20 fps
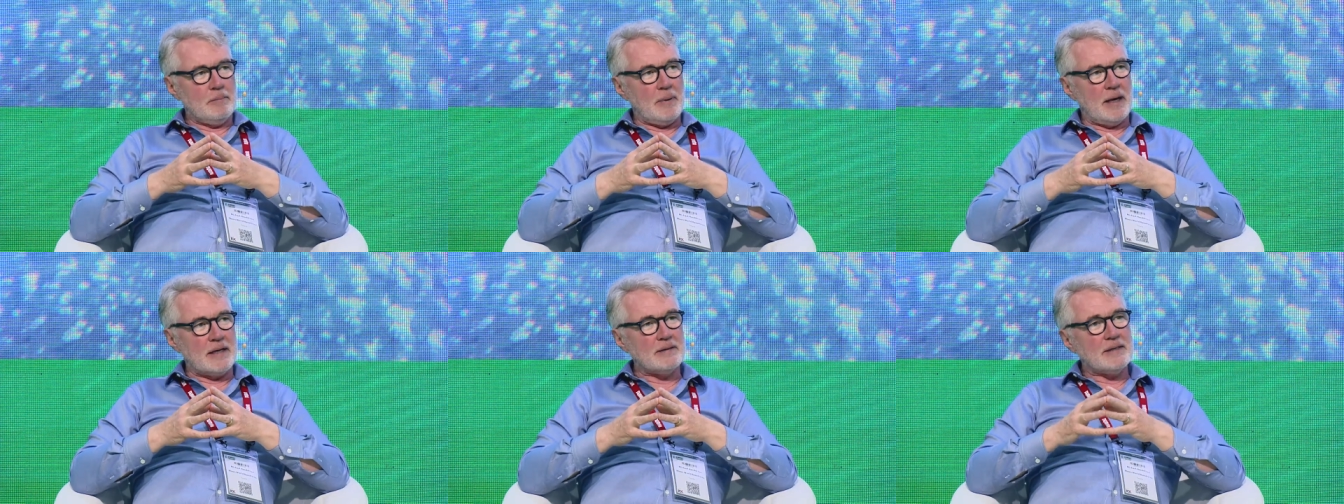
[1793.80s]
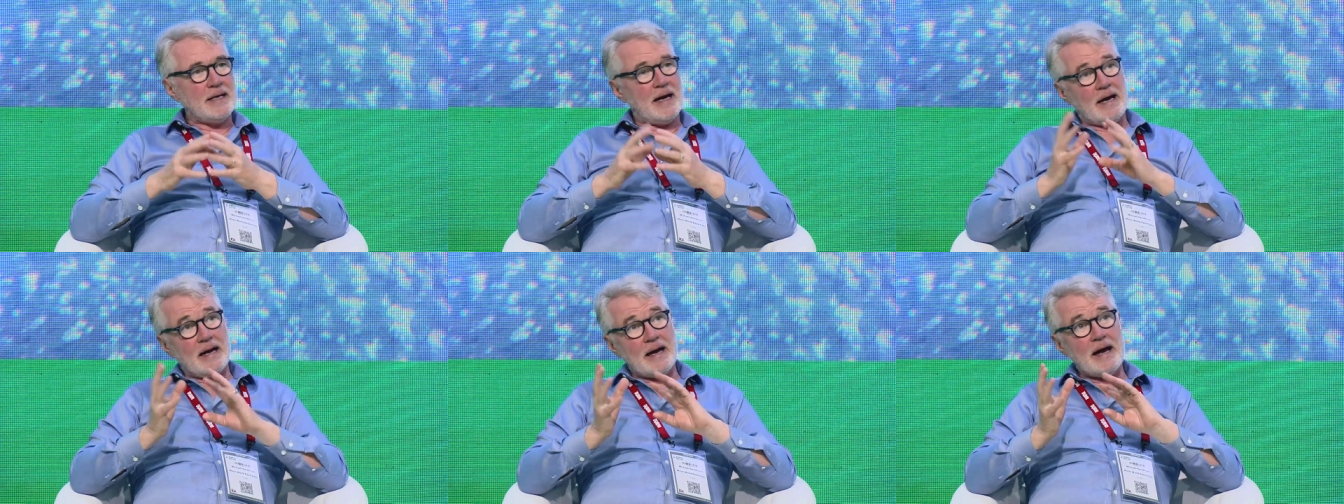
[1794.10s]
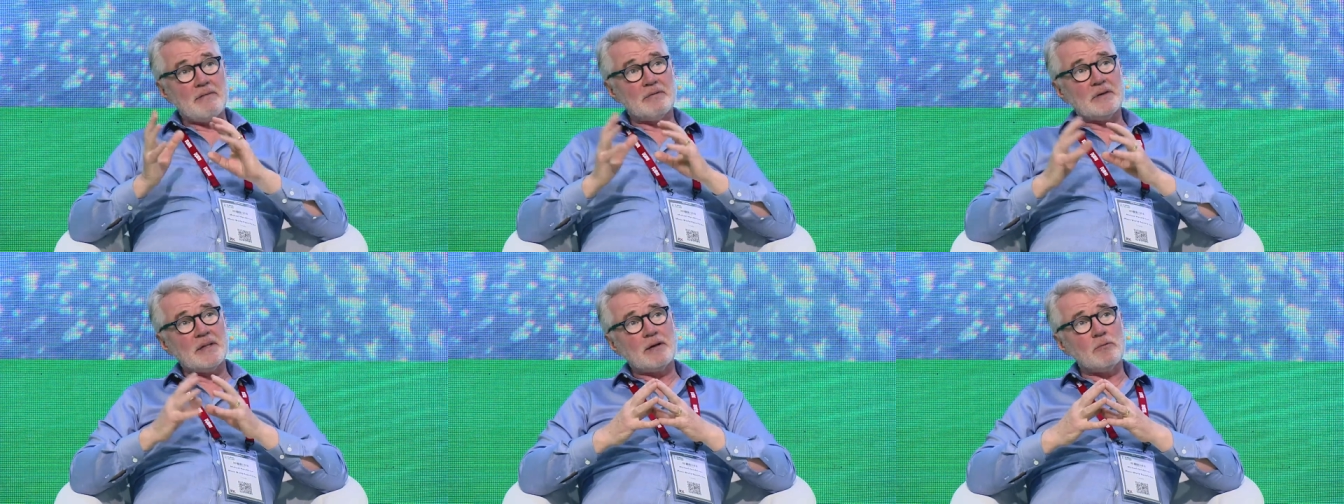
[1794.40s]
But yeah,
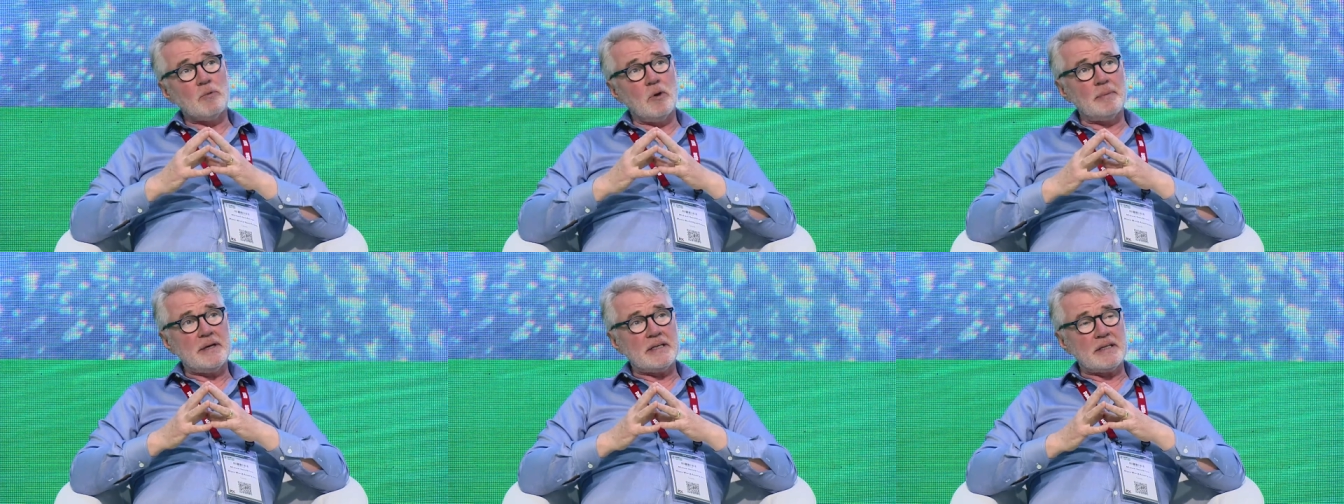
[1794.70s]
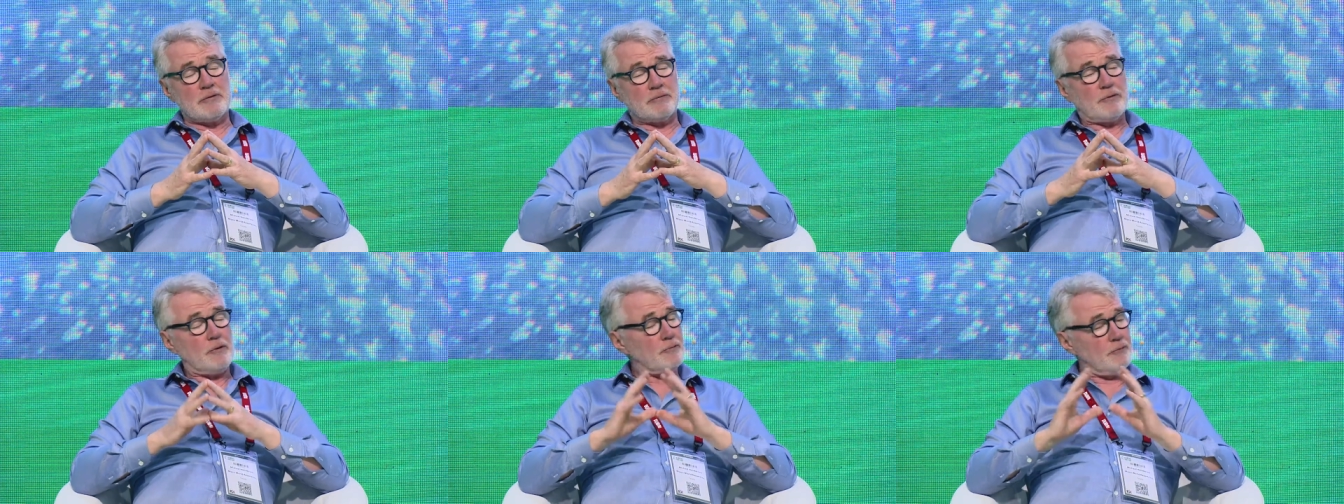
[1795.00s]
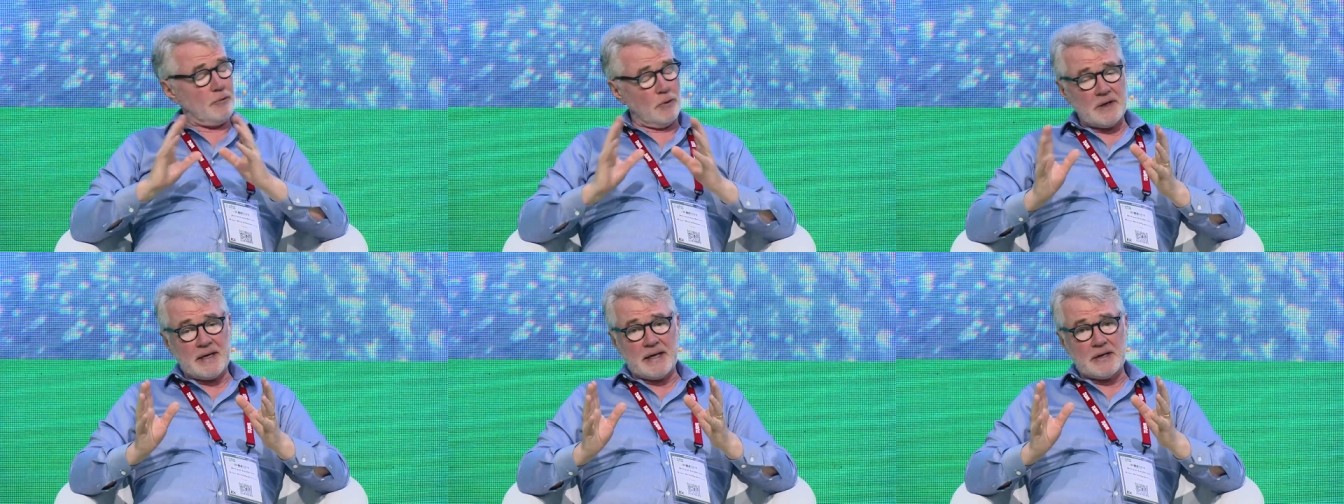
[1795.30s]
everything will be different,
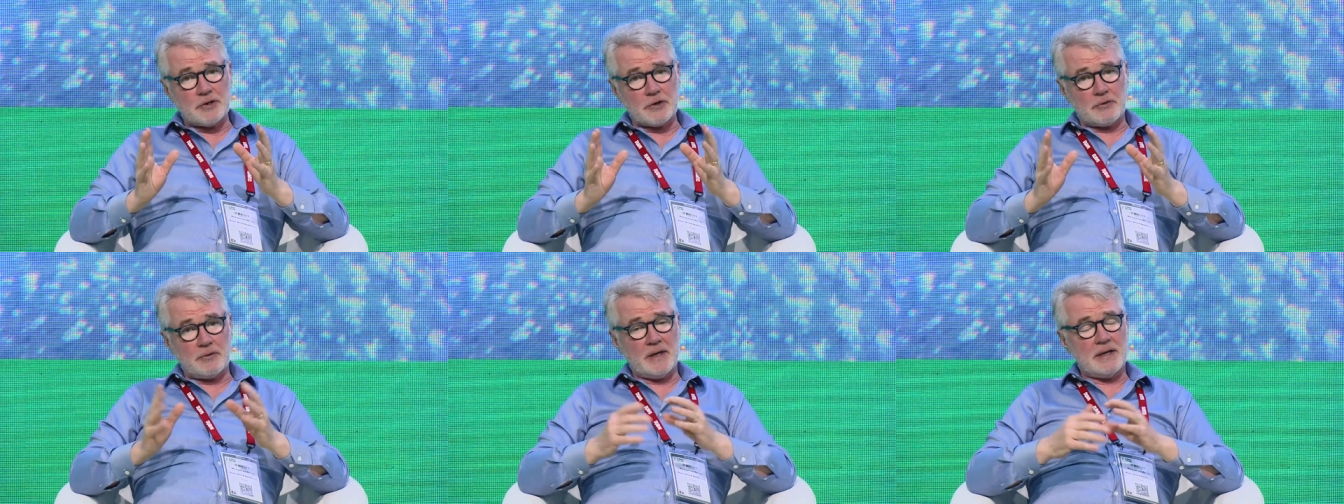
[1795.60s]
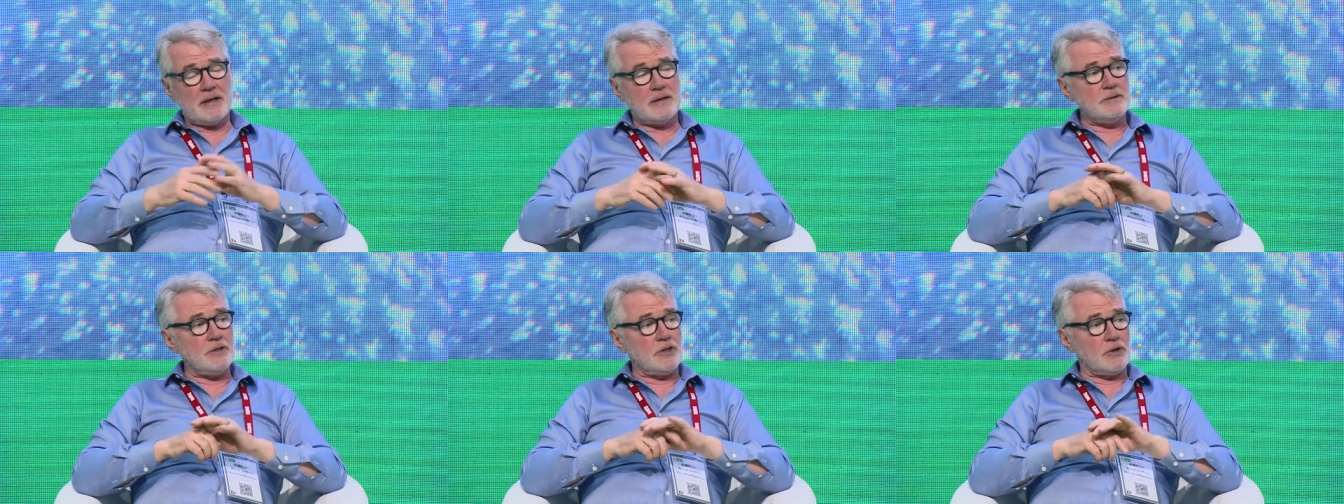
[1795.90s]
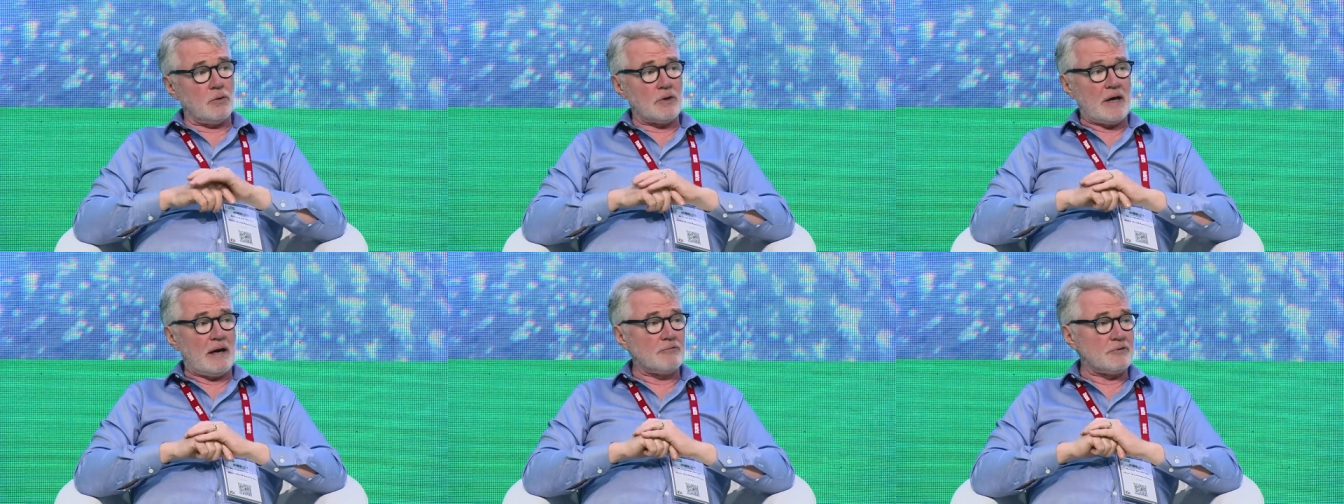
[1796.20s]
fully integrated. You
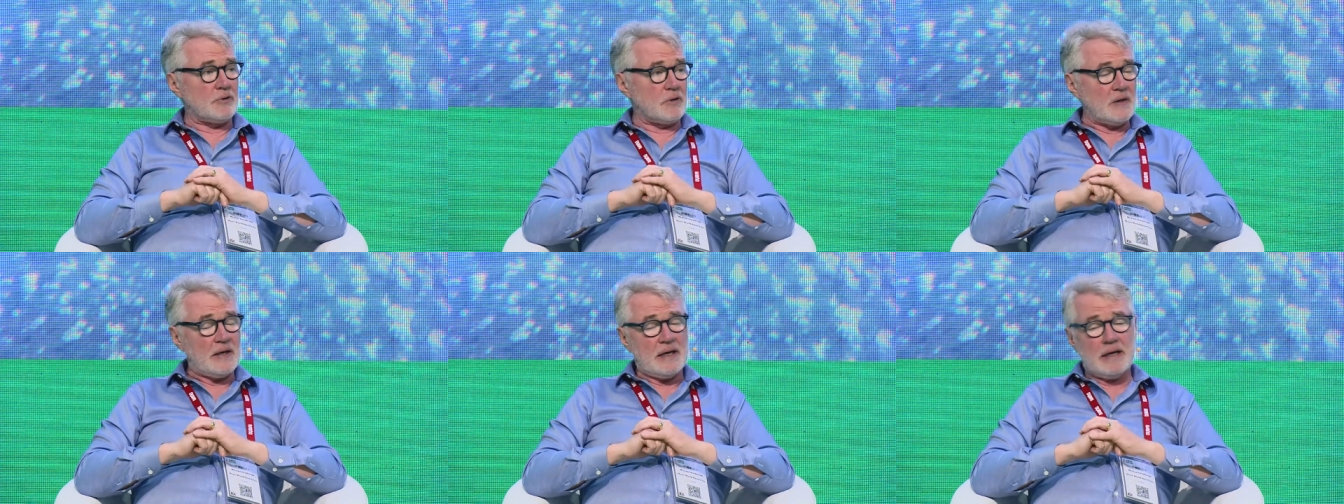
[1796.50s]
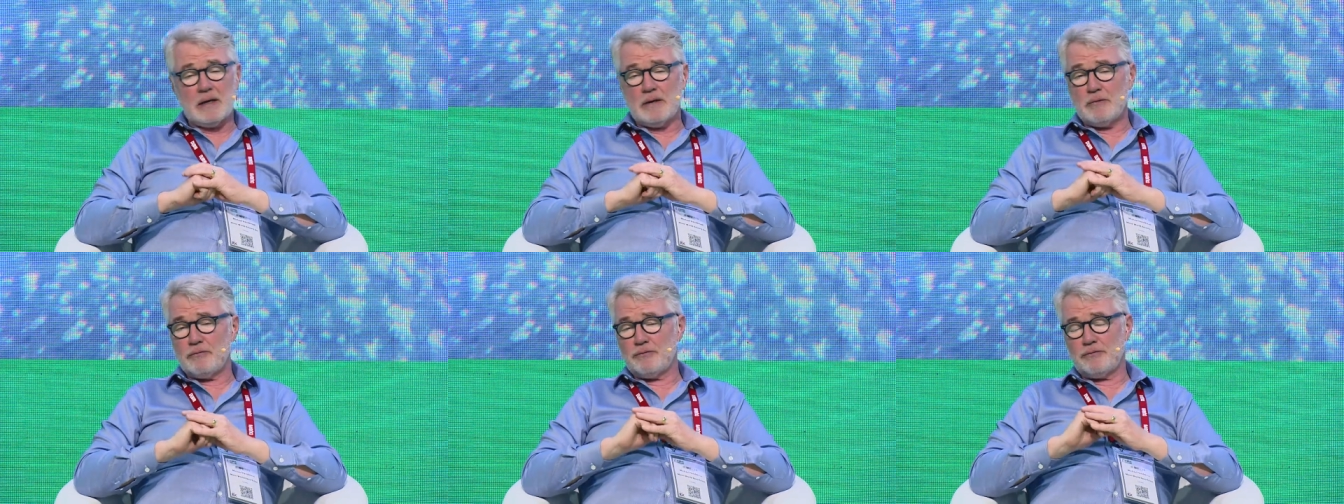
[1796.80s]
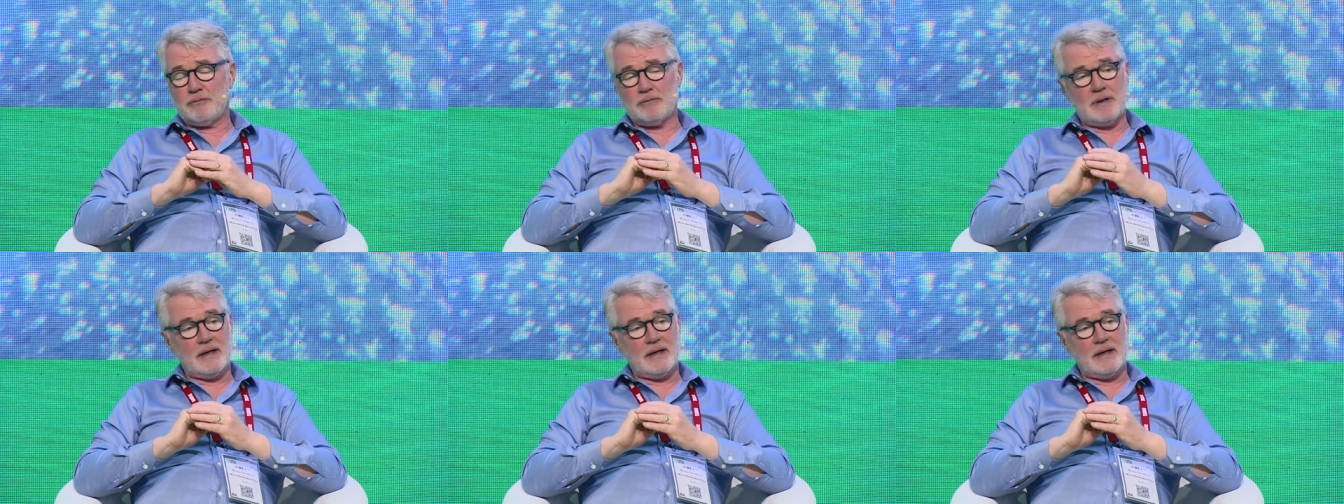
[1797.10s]
don't have to leave.